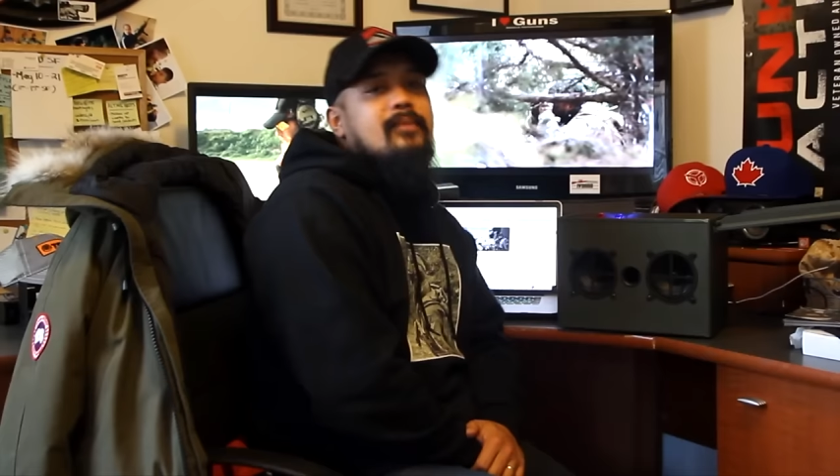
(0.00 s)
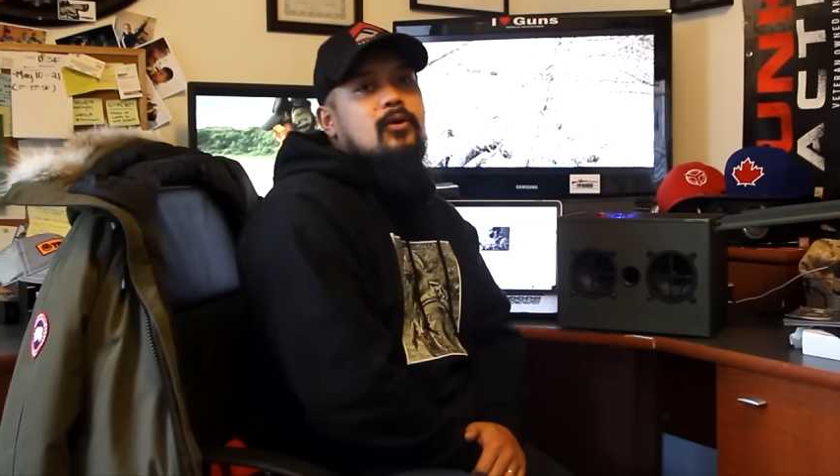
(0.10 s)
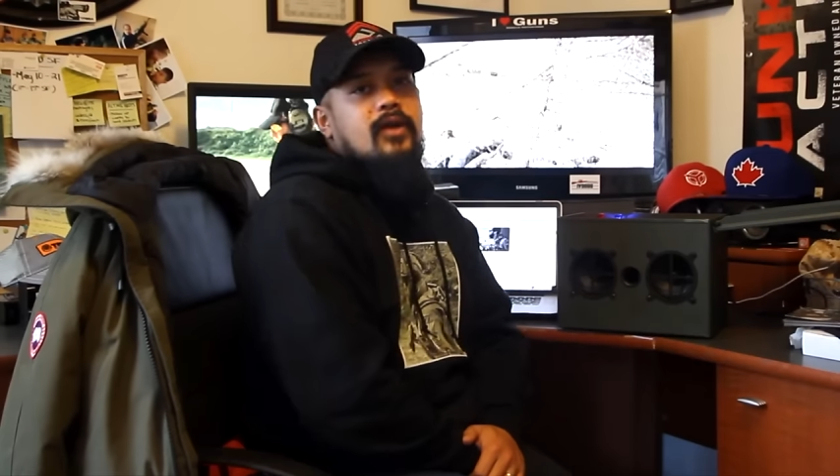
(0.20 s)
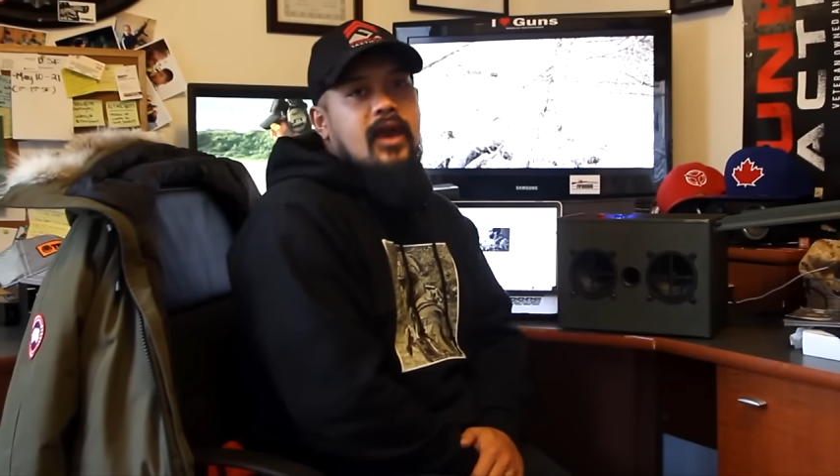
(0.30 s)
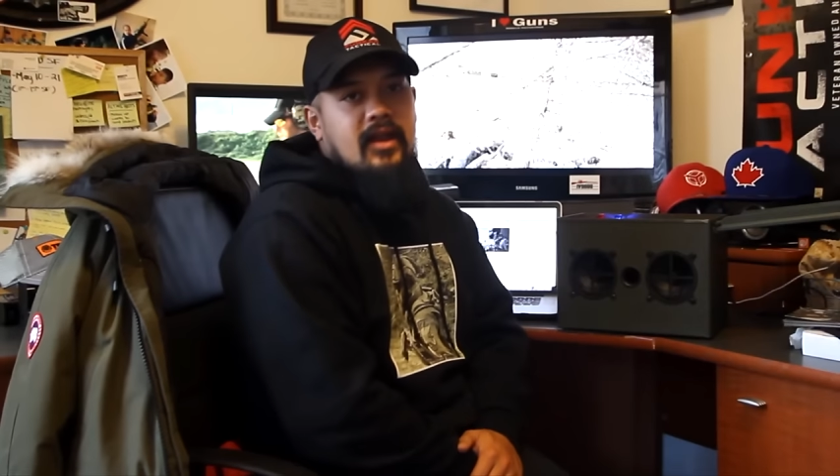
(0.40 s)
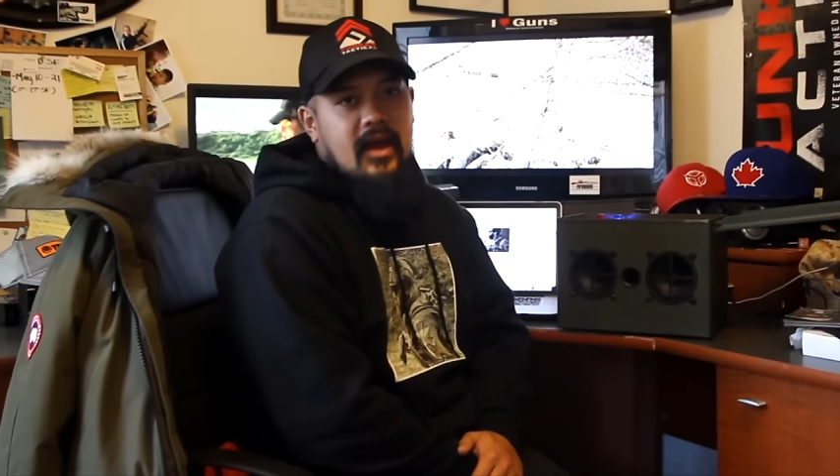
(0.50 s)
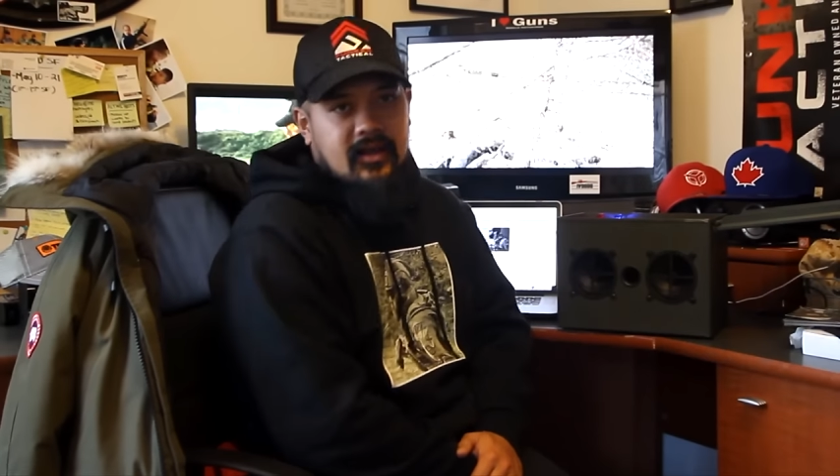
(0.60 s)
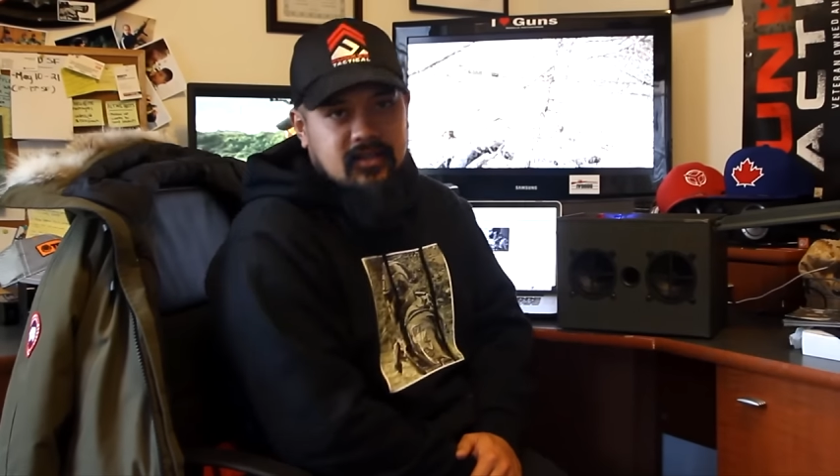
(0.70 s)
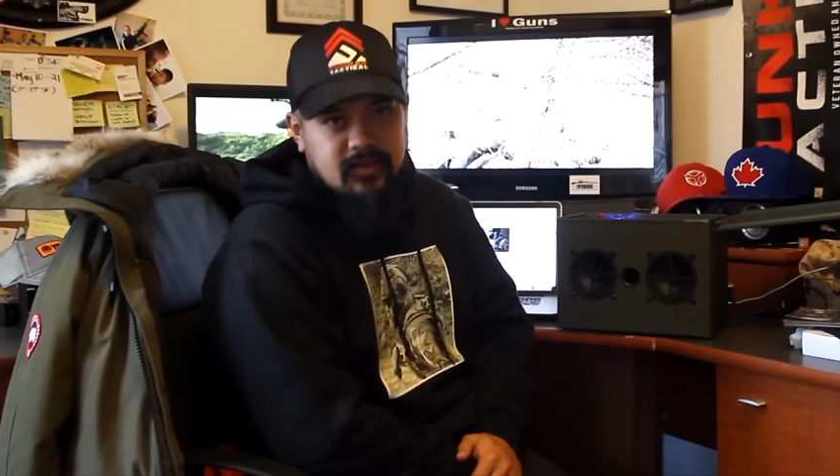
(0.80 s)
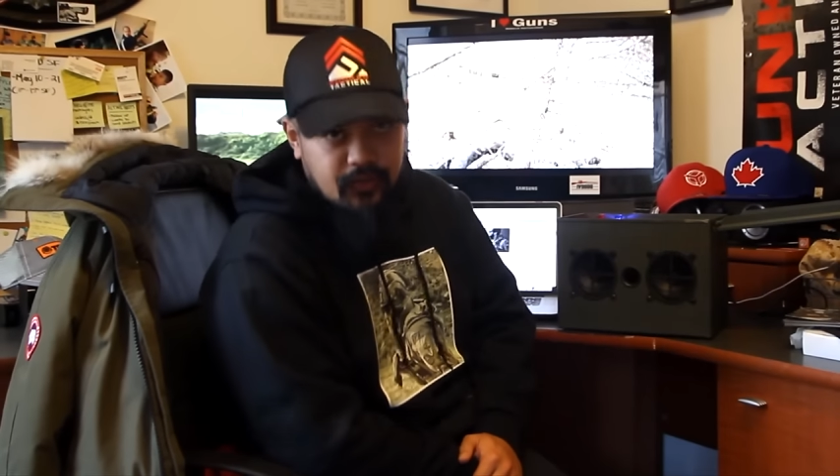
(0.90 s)

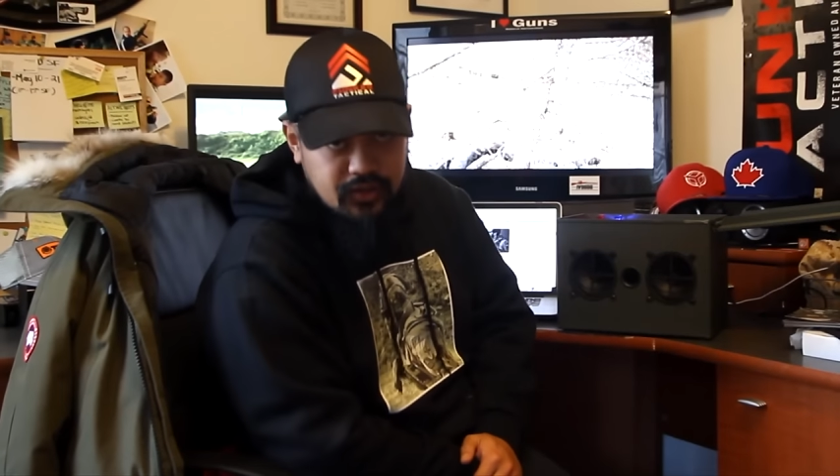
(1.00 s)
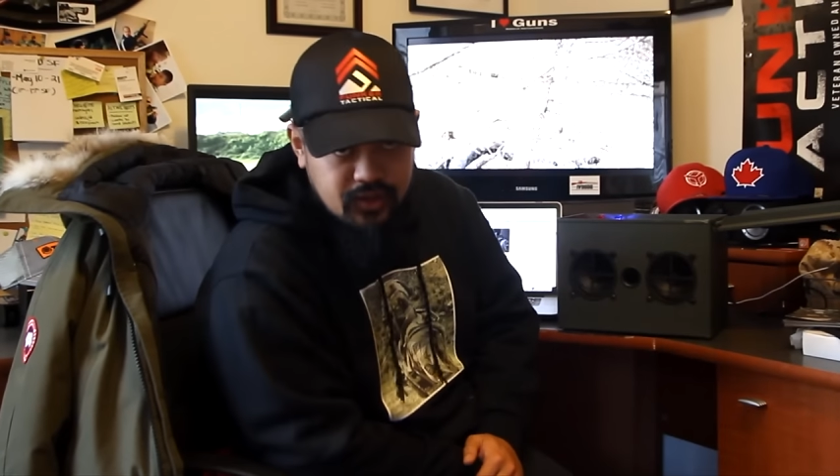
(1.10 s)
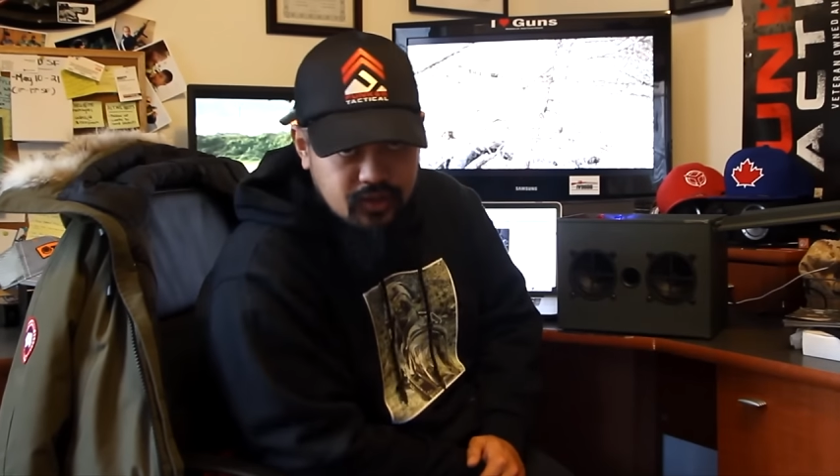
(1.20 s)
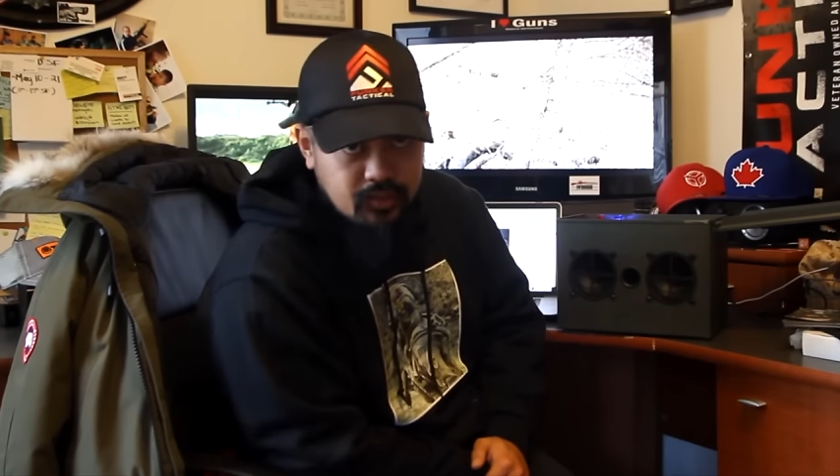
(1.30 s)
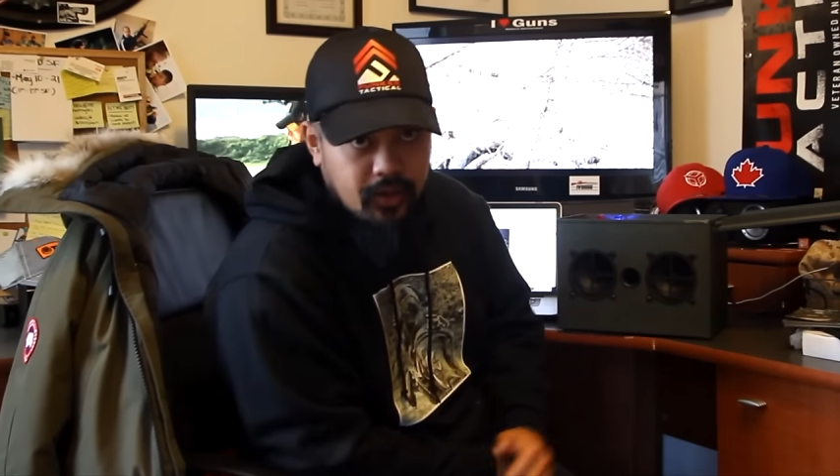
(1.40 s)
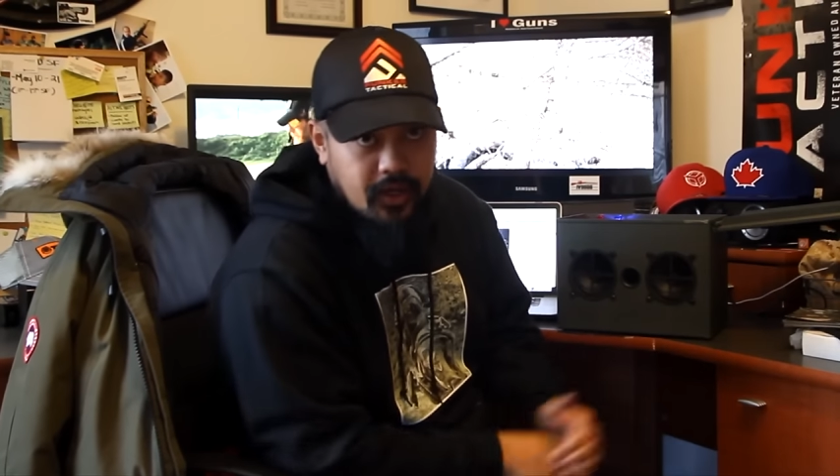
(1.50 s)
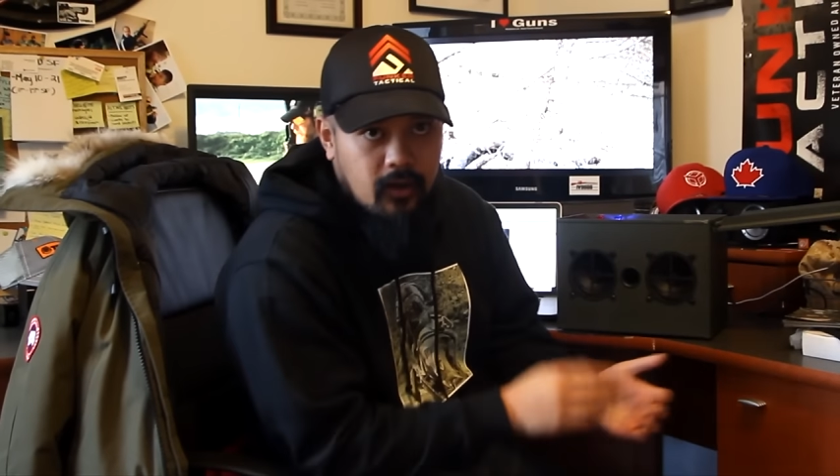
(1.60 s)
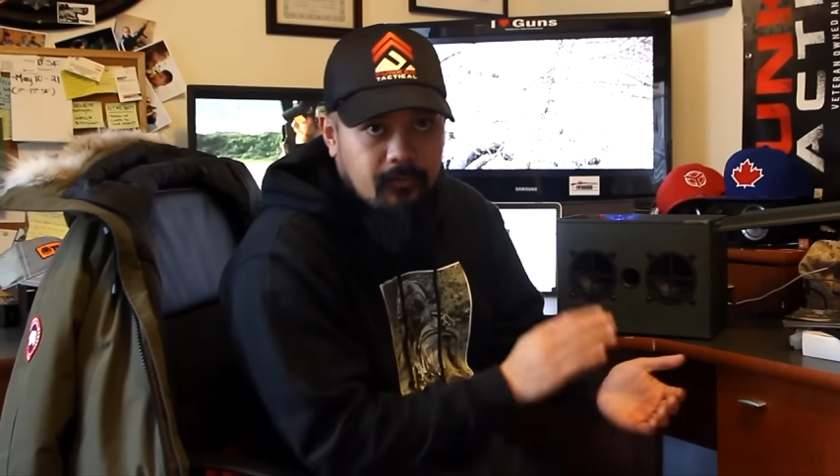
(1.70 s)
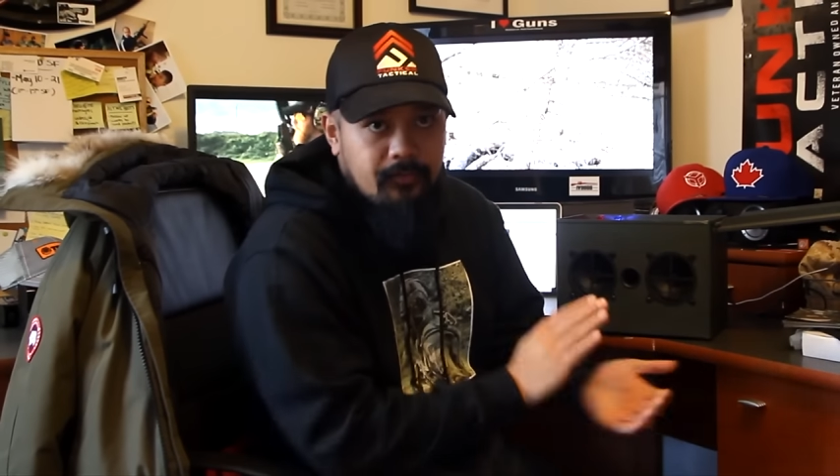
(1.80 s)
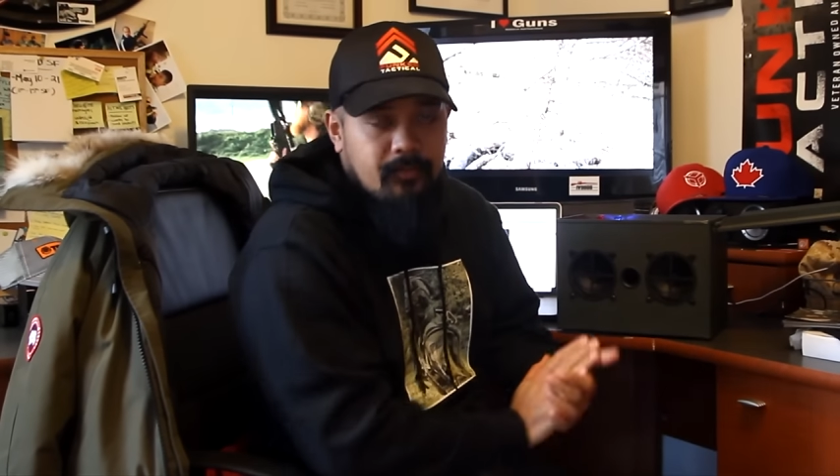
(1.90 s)
AmmoCanX version two point
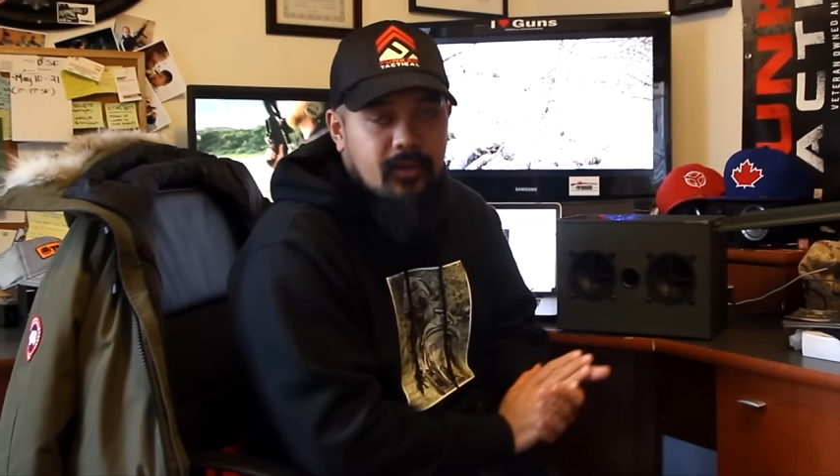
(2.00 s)
oh.